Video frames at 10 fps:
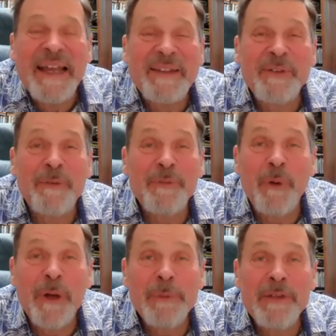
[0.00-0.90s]
and so if you
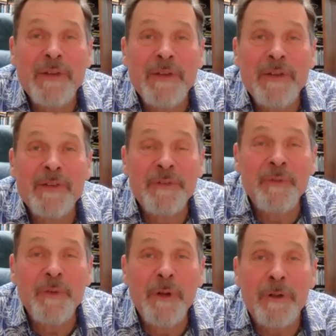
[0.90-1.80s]
want to be
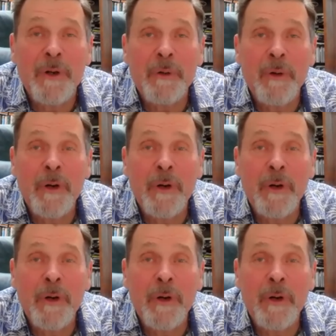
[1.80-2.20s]
successful or,